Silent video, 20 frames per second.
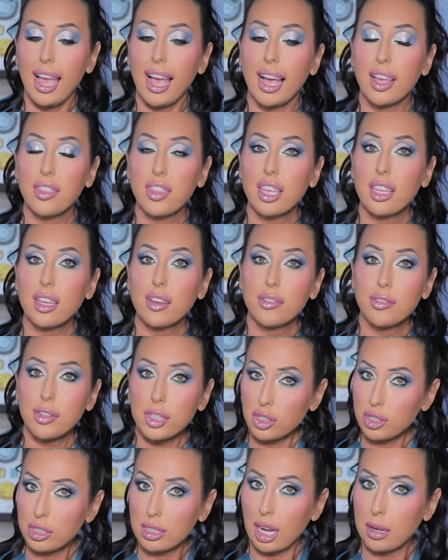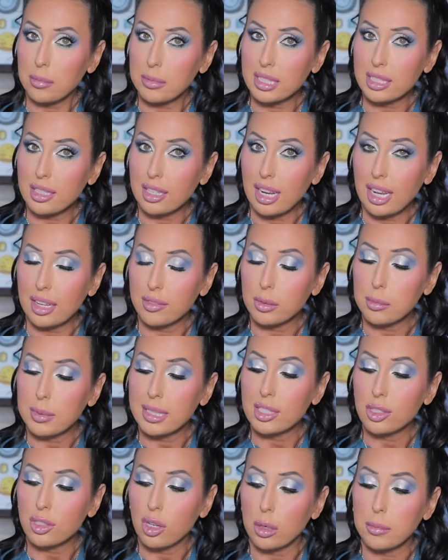I think first stop is gonna have to be
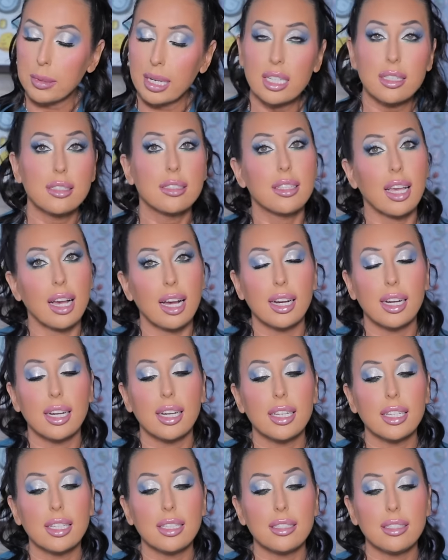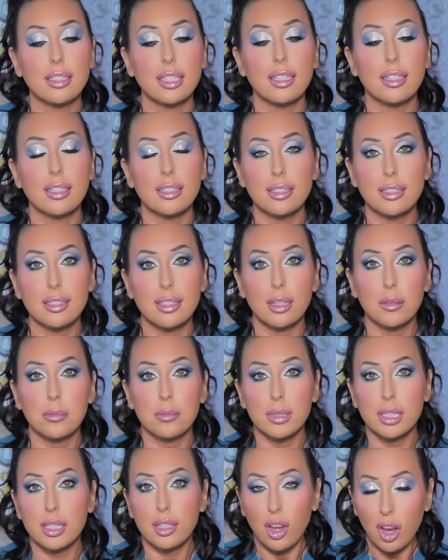Starbucks. I need
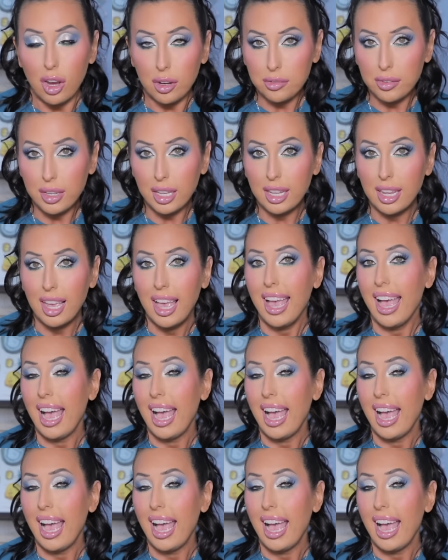some coffee.